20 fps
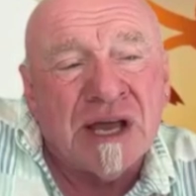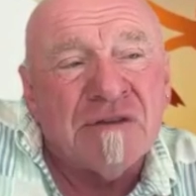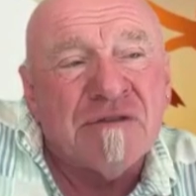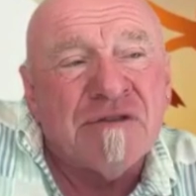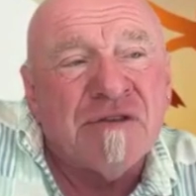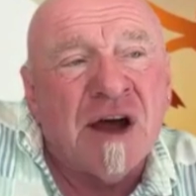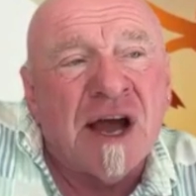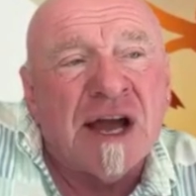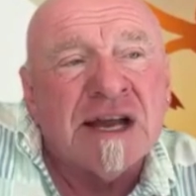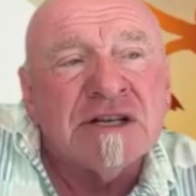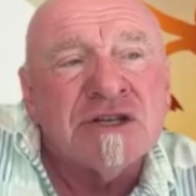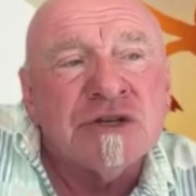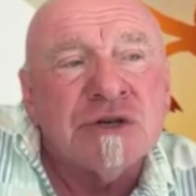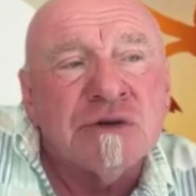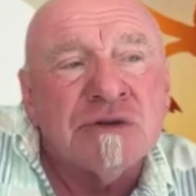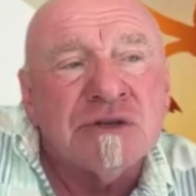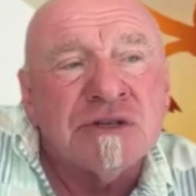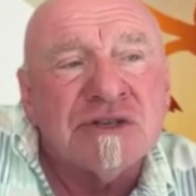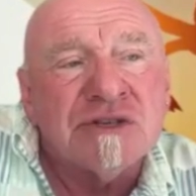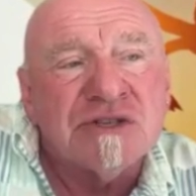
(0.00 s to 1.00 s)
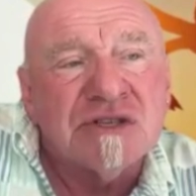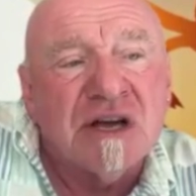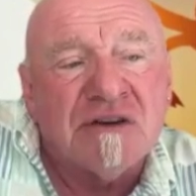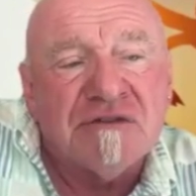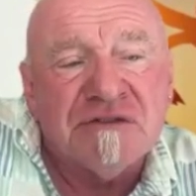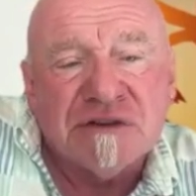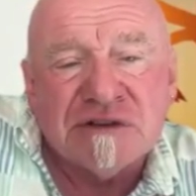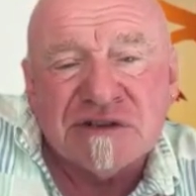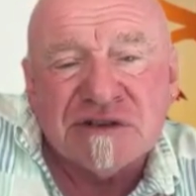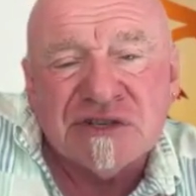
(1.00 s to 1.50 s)
and fine tune the
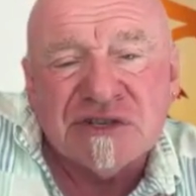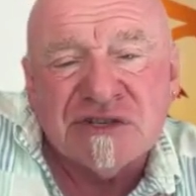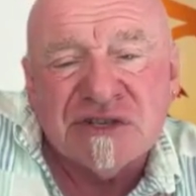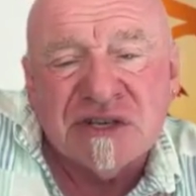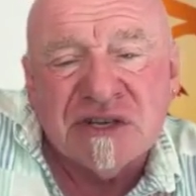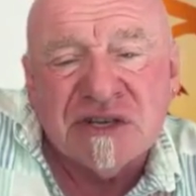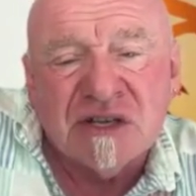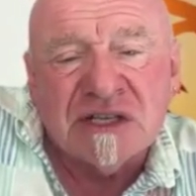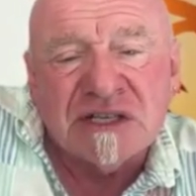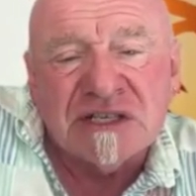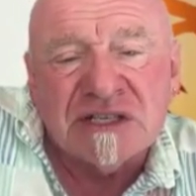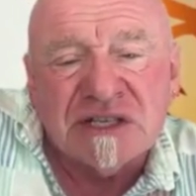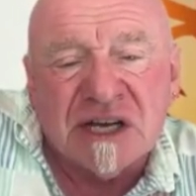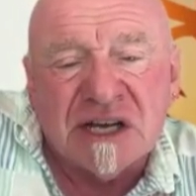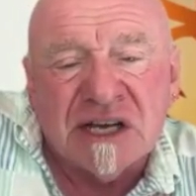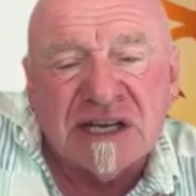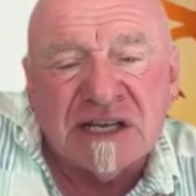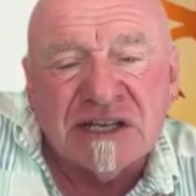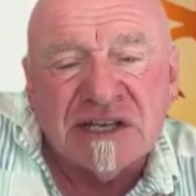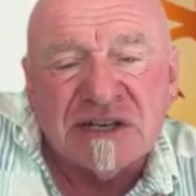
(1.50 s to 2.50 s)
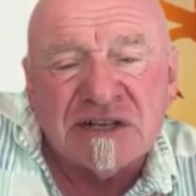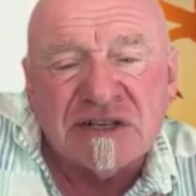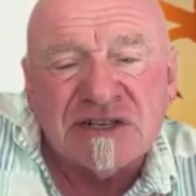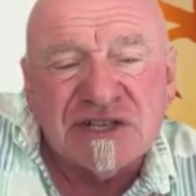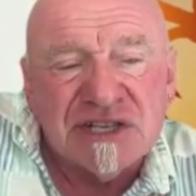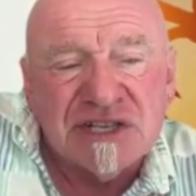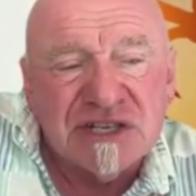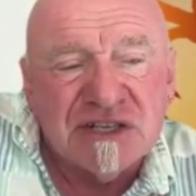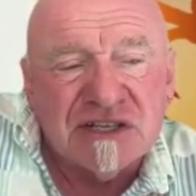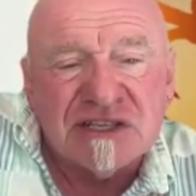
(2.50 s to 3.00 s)
stuff you're still
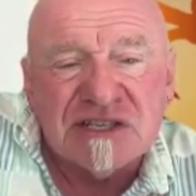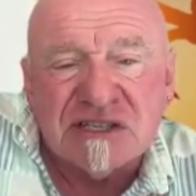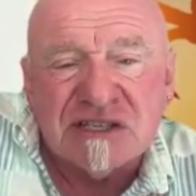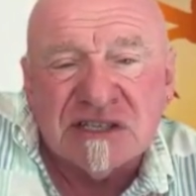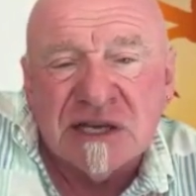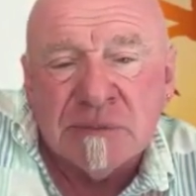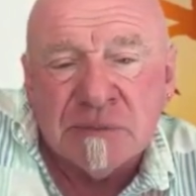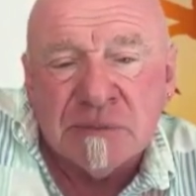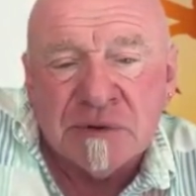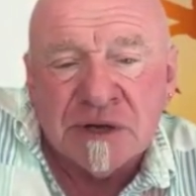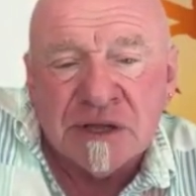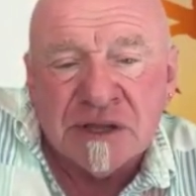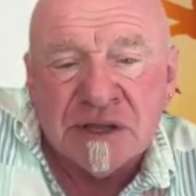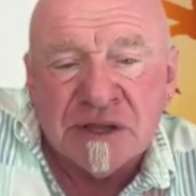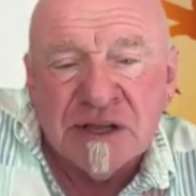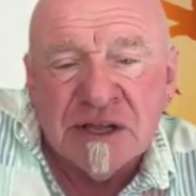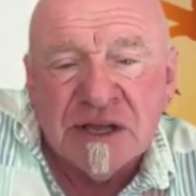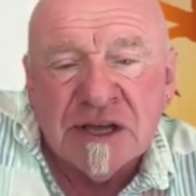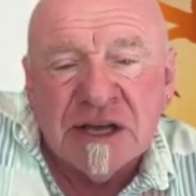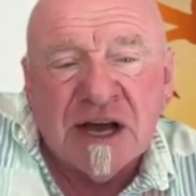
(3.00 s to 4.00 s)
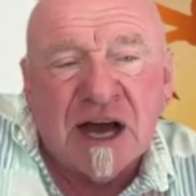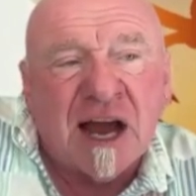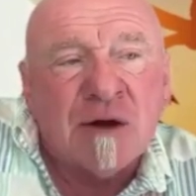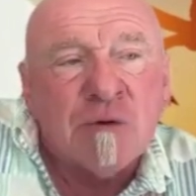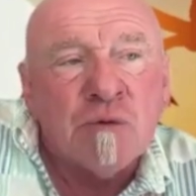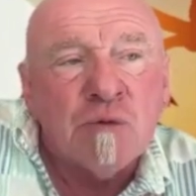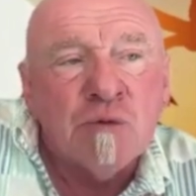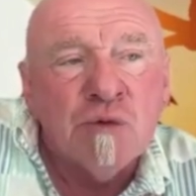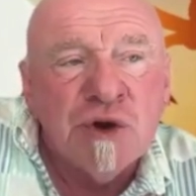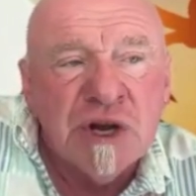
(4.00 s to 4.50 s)
asleep with.
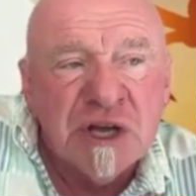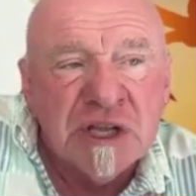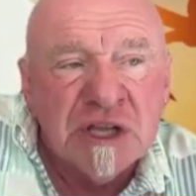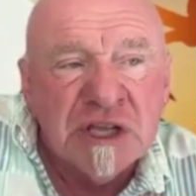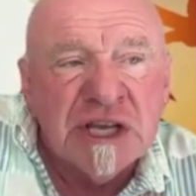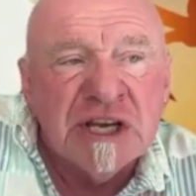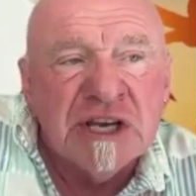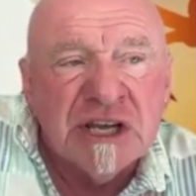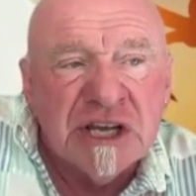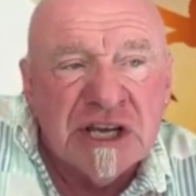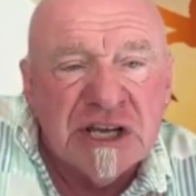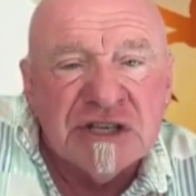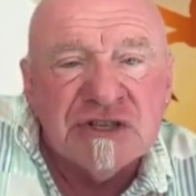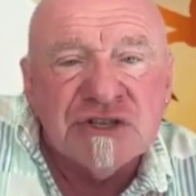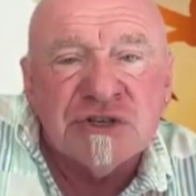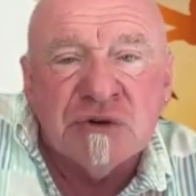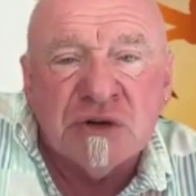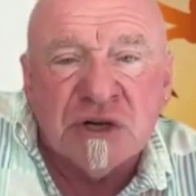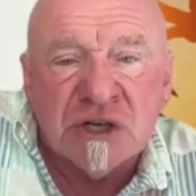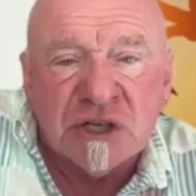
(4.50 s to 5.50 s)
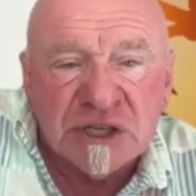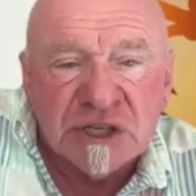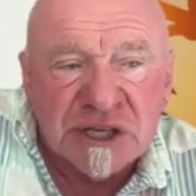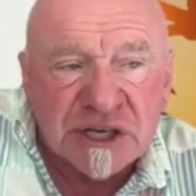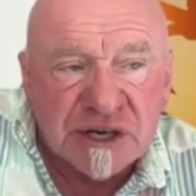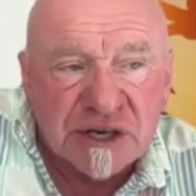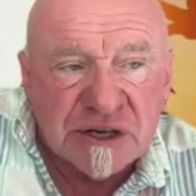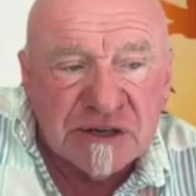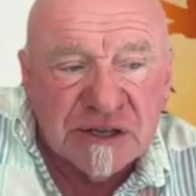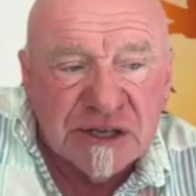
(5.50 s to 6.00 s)
I really need you
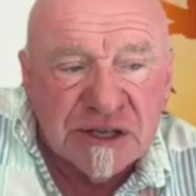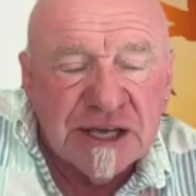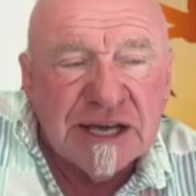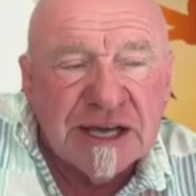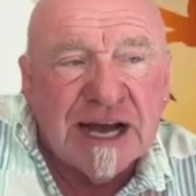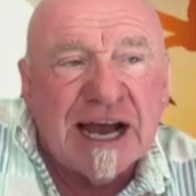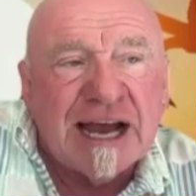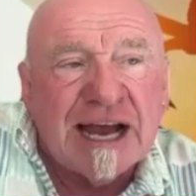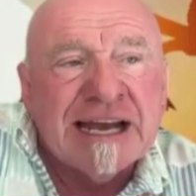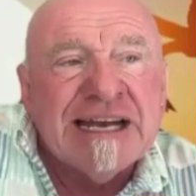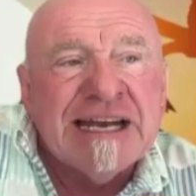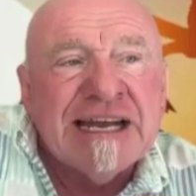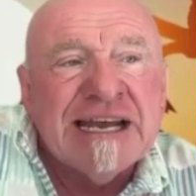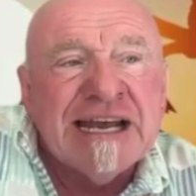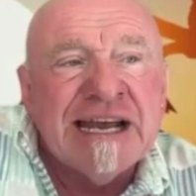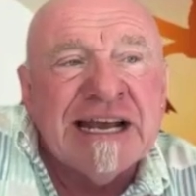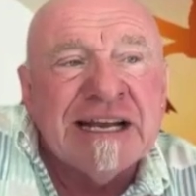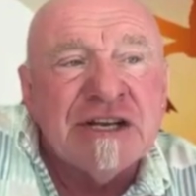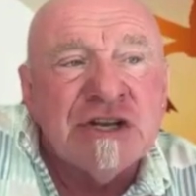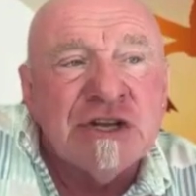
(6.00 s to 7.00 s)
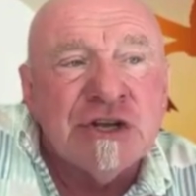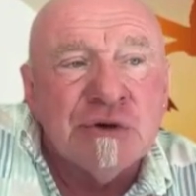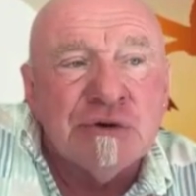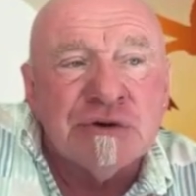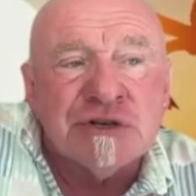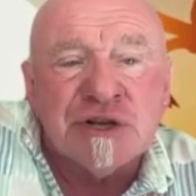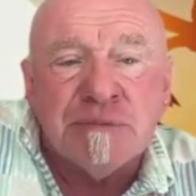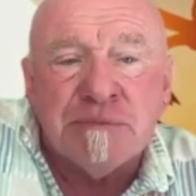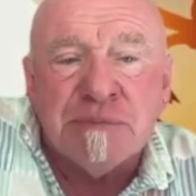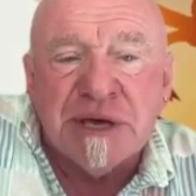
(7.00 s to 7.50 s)
clear. I need
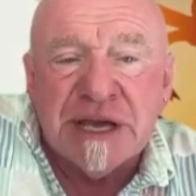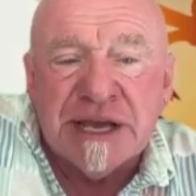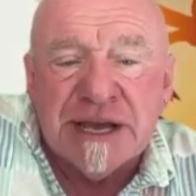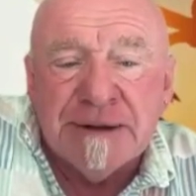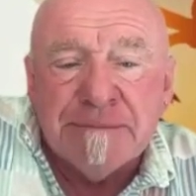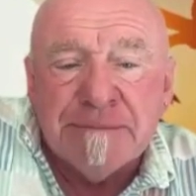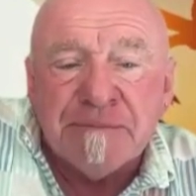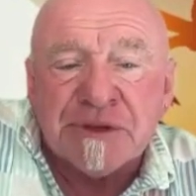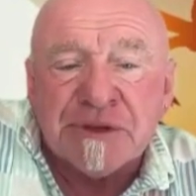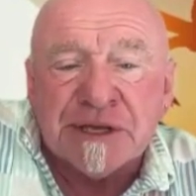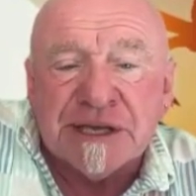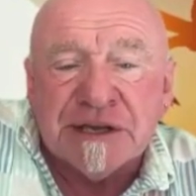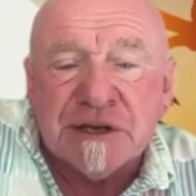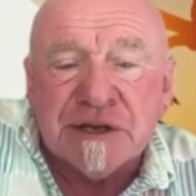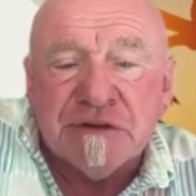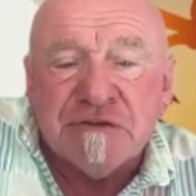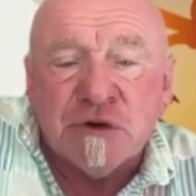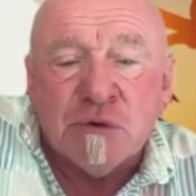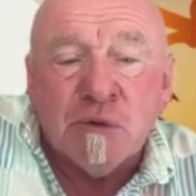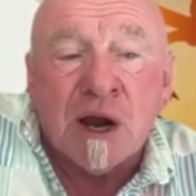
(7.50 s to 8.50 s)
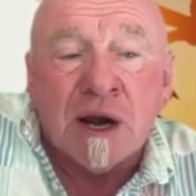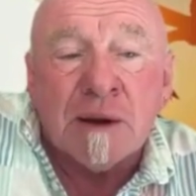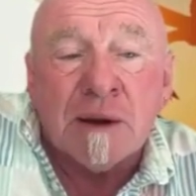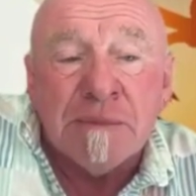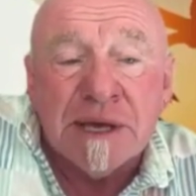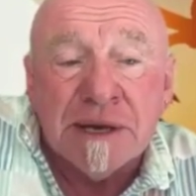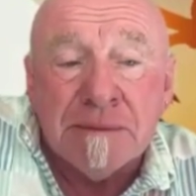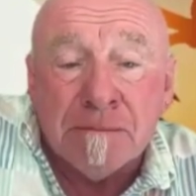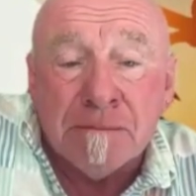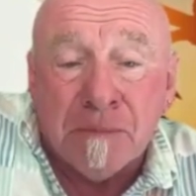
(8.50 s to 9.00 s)
you to be, if you want
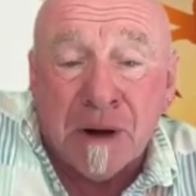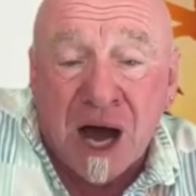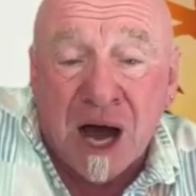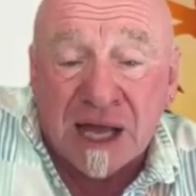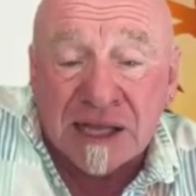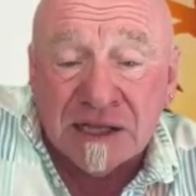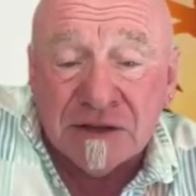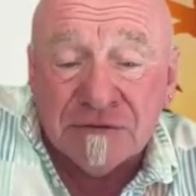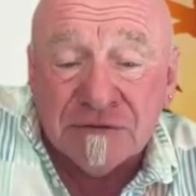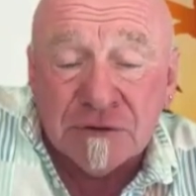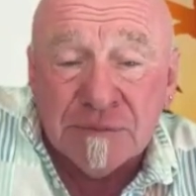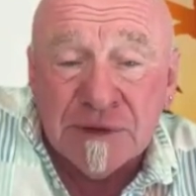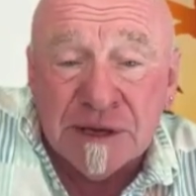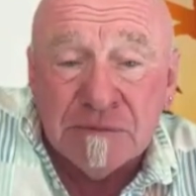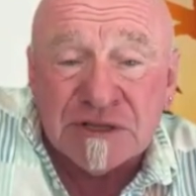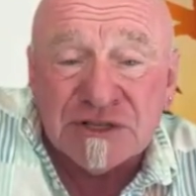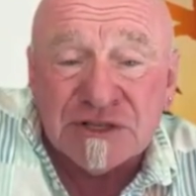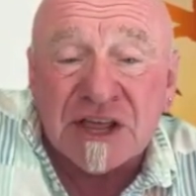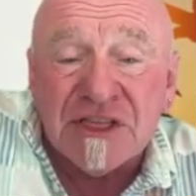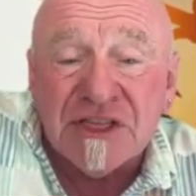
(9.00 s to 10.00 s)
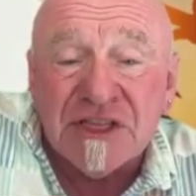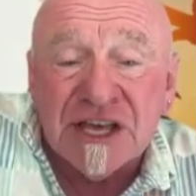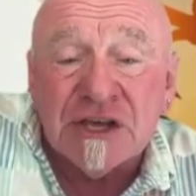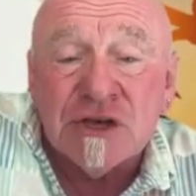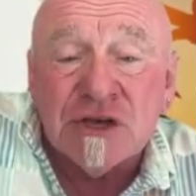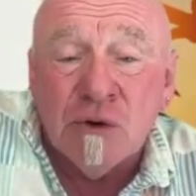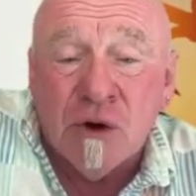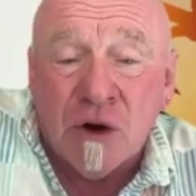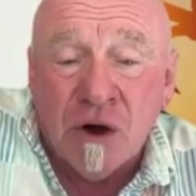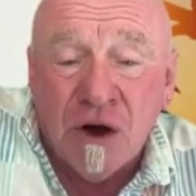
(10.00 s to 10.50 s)
to be a model for me, which I
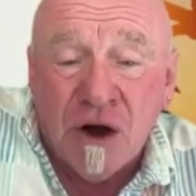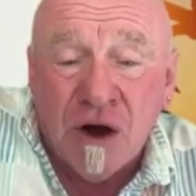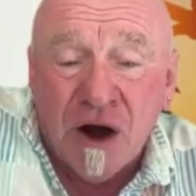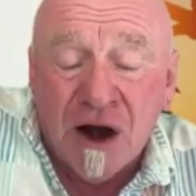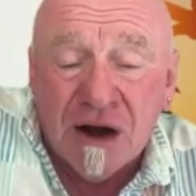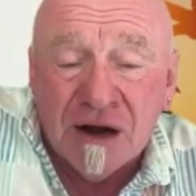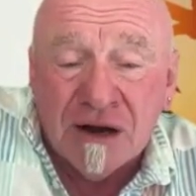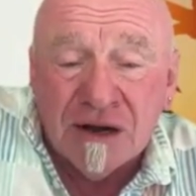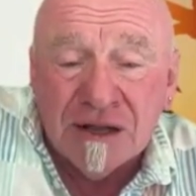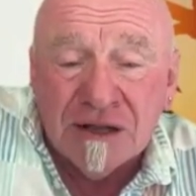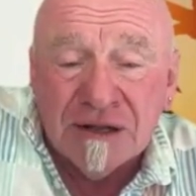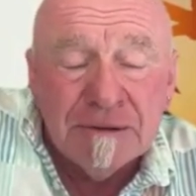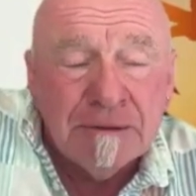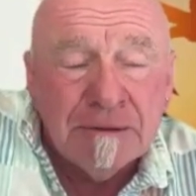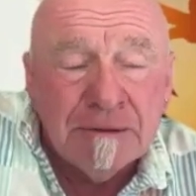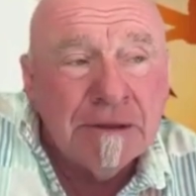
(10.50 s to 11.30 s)
think you are,